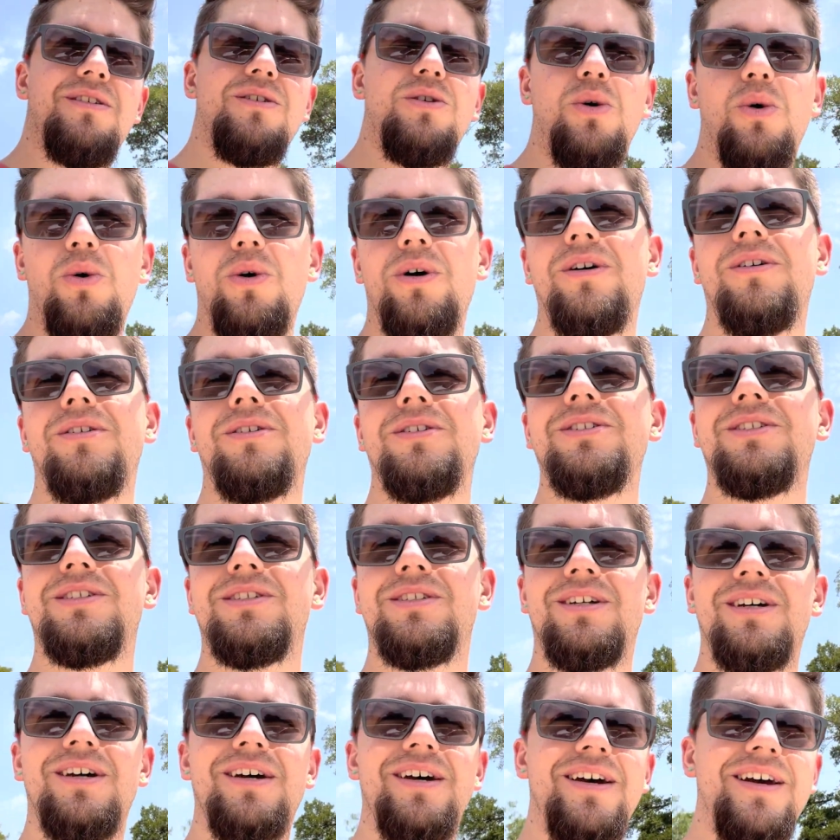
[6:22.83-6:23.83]
coils.
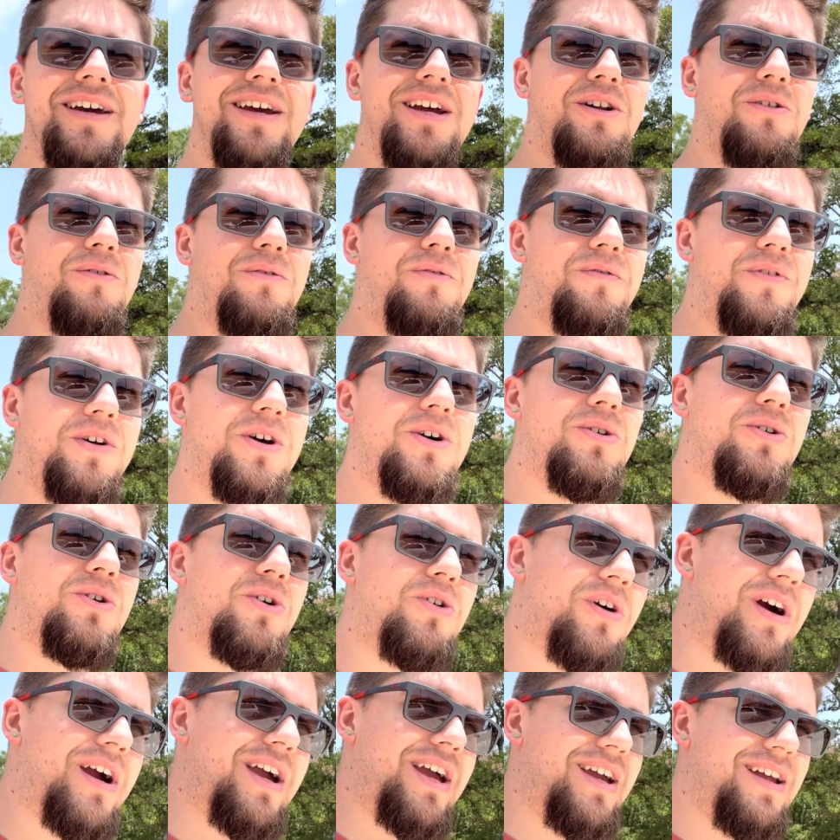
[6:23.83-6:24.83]
It'll feel
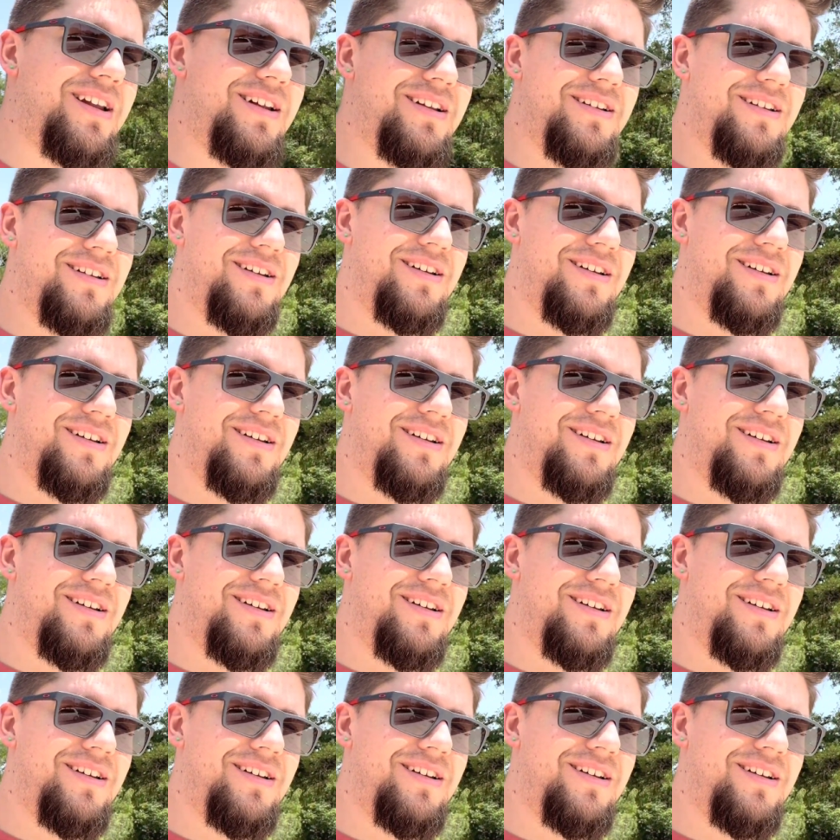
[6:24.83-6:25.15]
great.